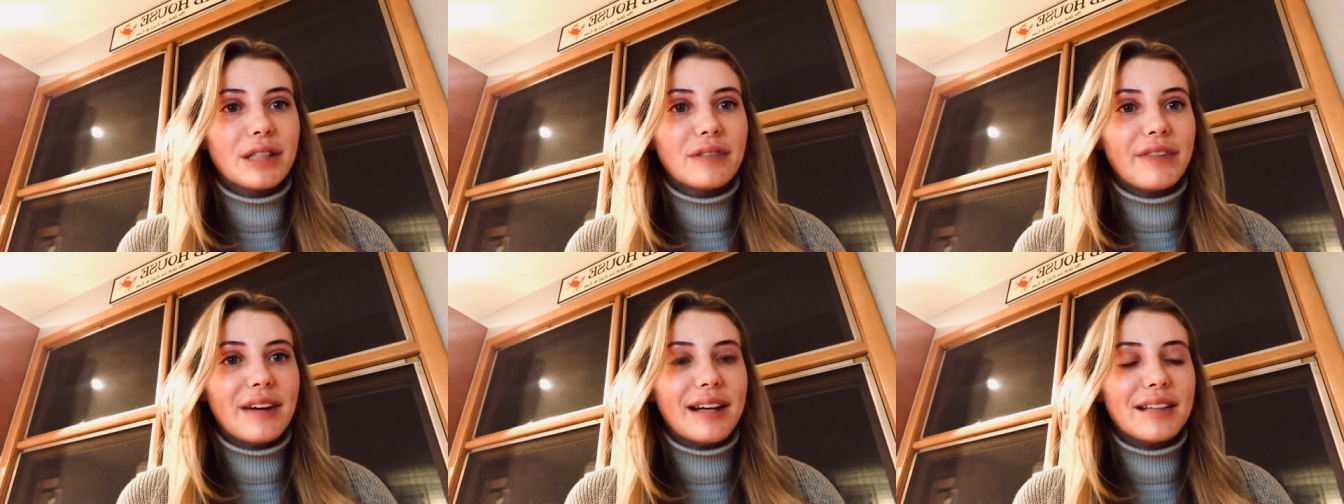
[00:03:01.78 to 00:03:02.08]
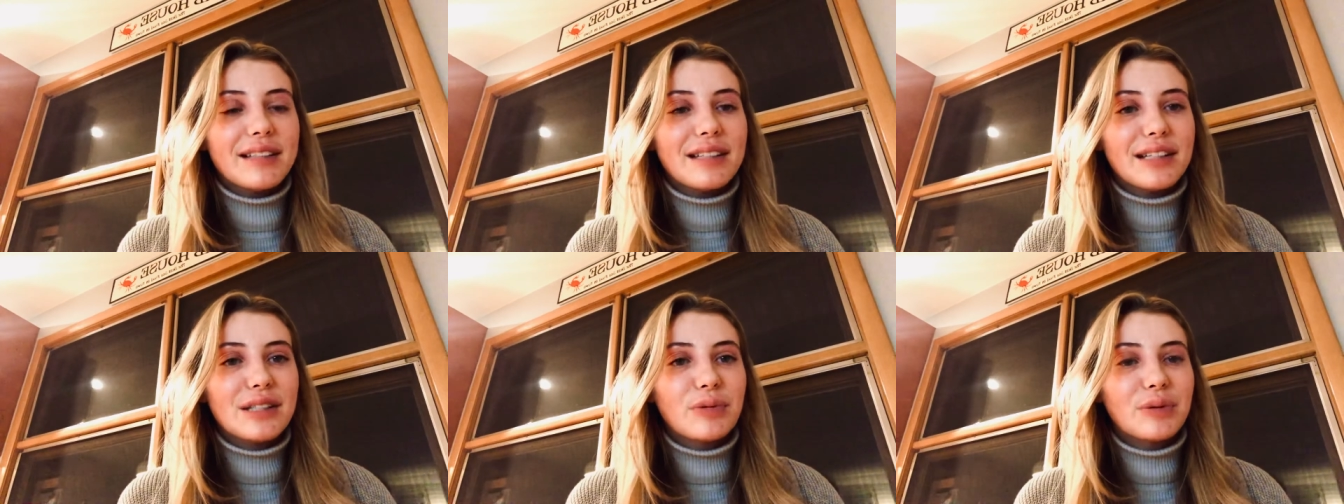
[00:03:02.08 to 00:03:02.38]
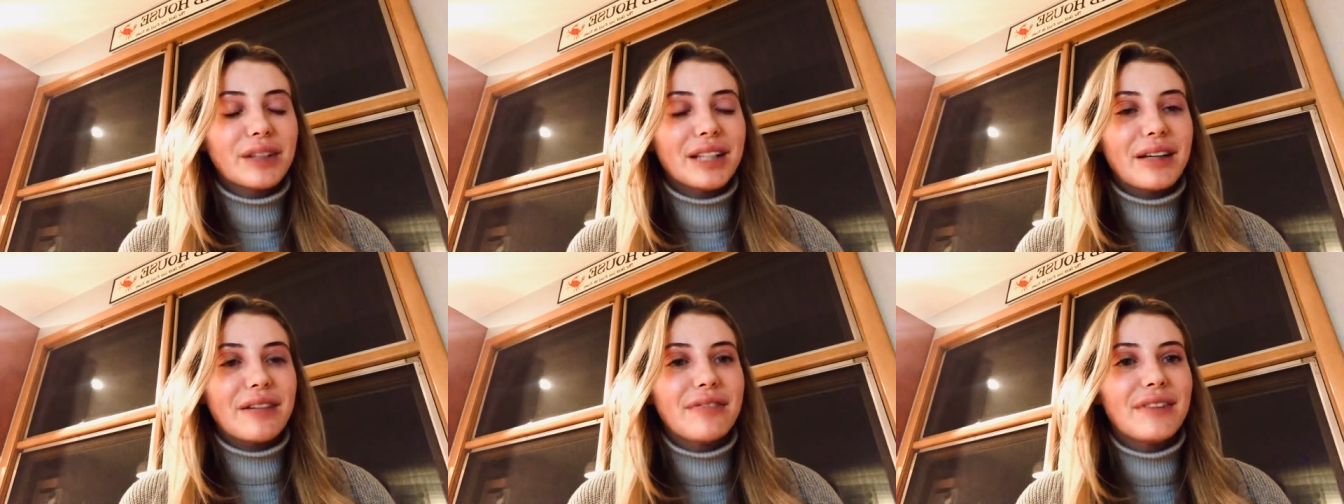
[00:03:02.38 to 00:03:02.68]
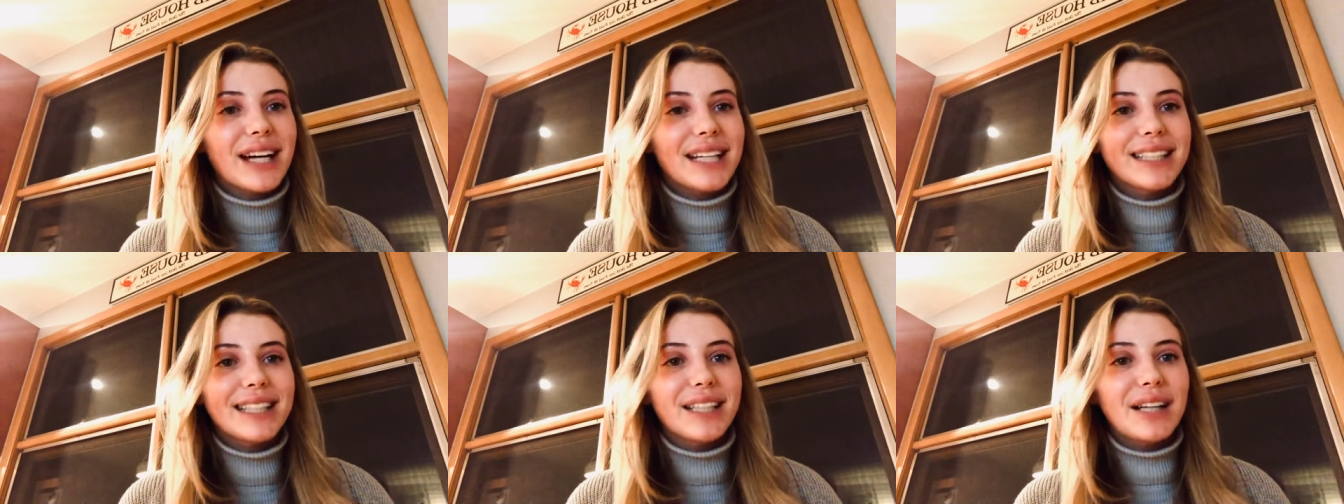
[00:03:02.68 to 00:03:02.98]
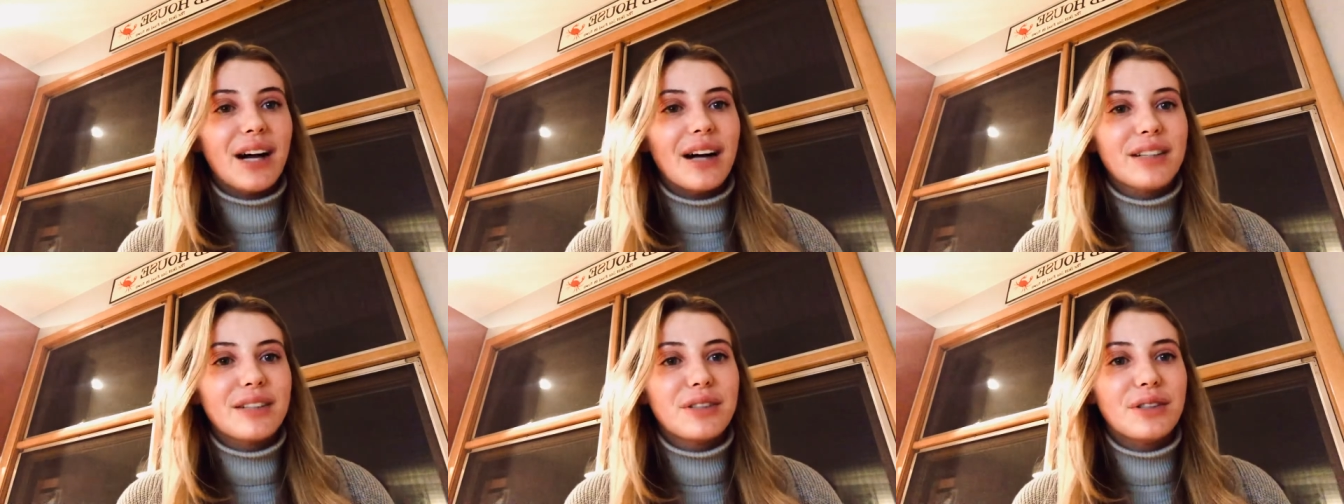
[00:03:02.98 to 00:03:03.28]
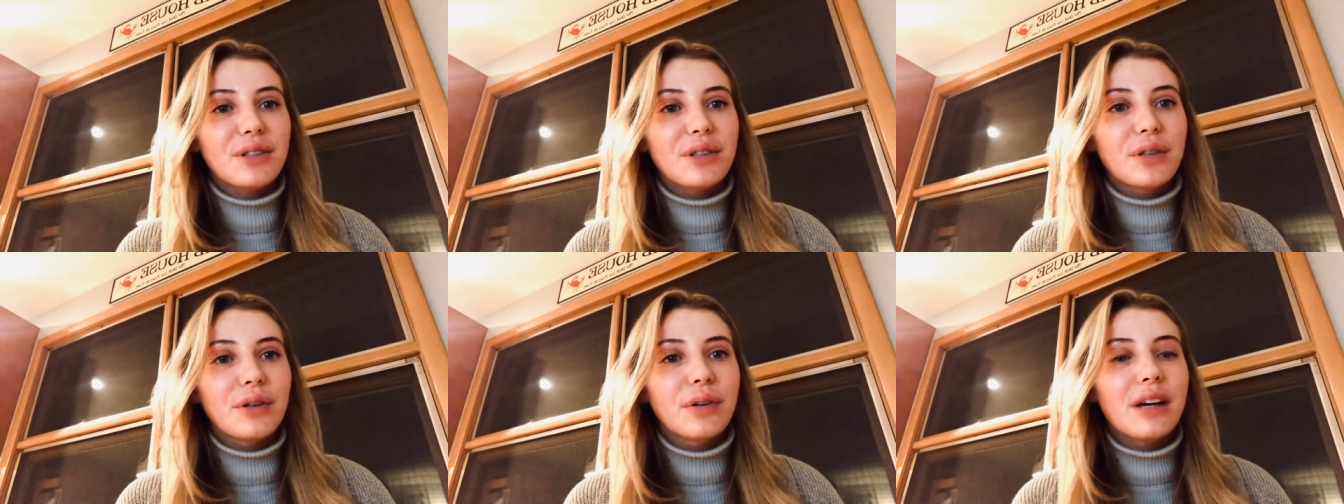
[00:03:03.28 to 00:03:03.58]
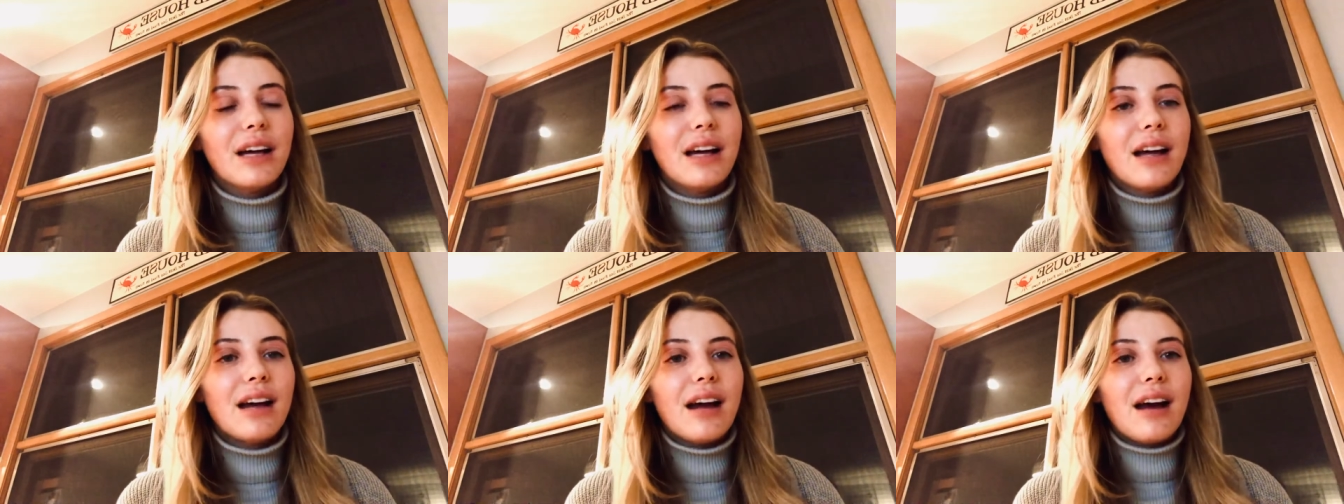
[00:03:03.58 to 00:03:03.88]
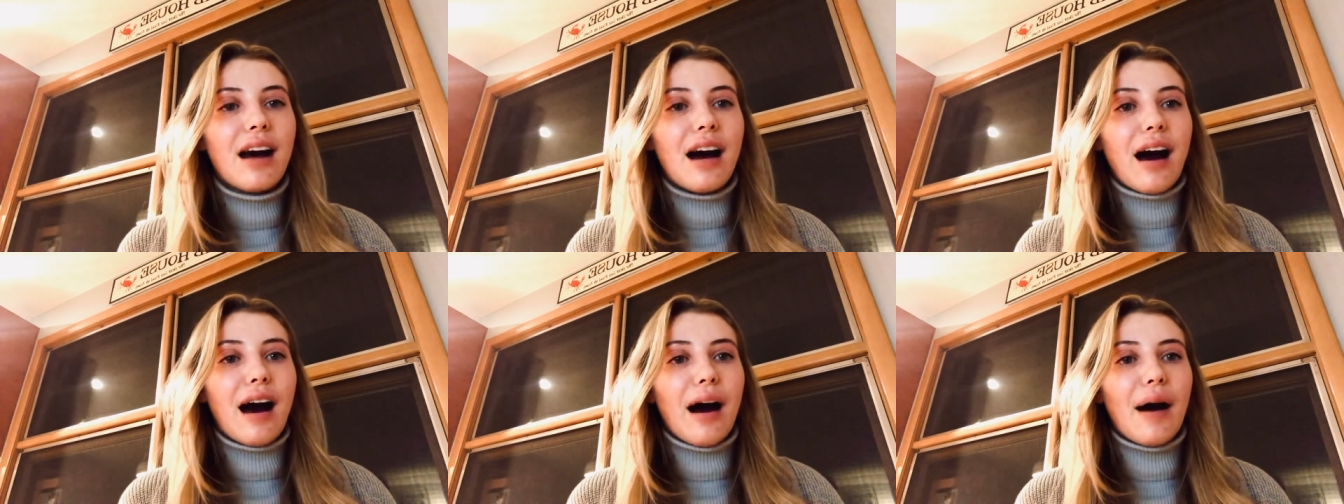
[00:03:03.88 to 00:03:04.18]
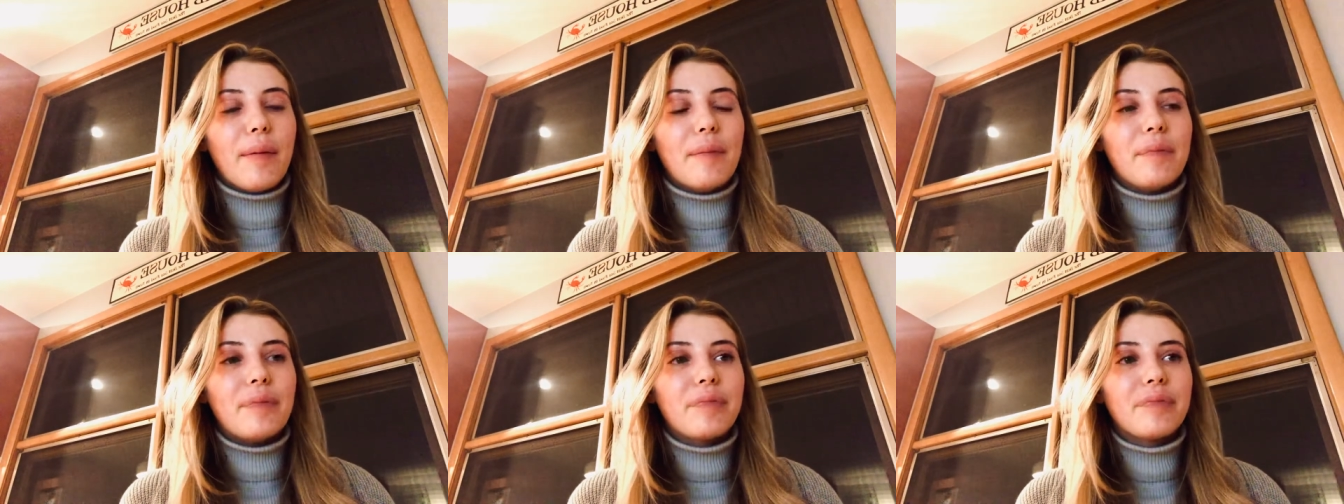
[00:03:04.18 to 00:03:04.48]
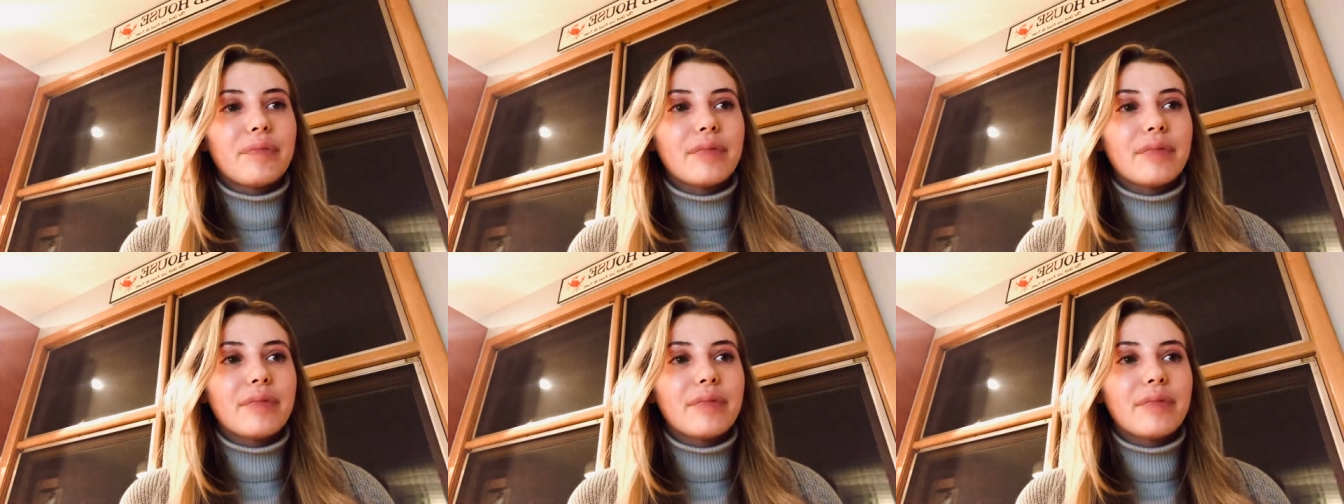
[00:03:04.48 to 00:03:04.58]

faces when they finally got to um,